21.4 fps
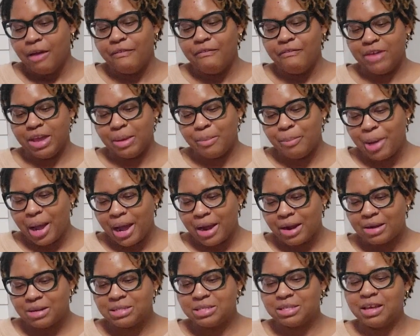
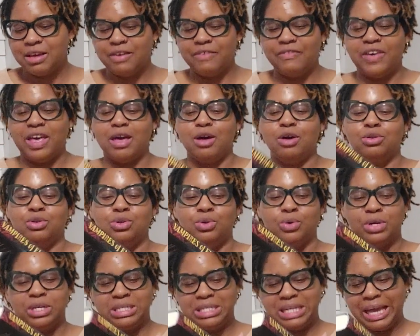of El
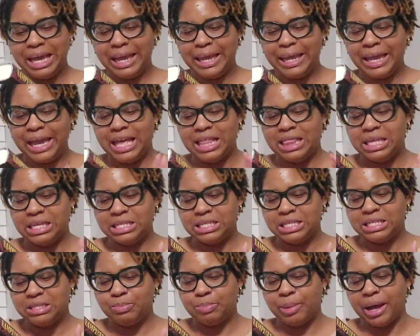Norte, and this
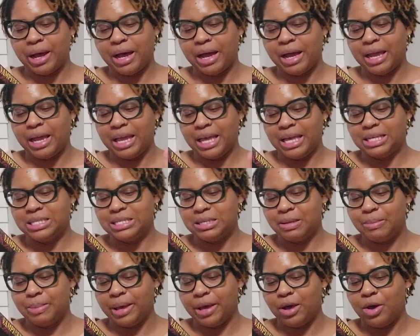is by
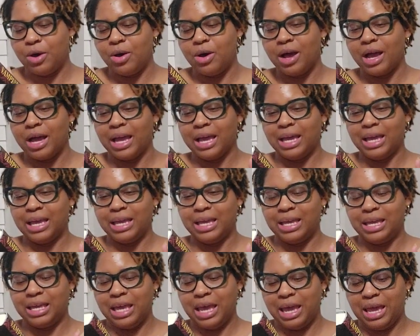Isabel
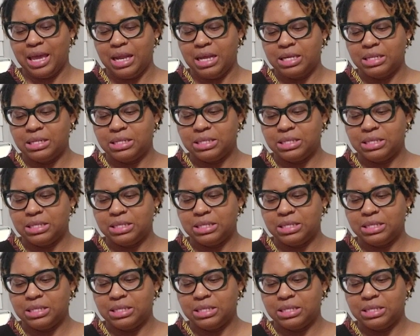Cañas.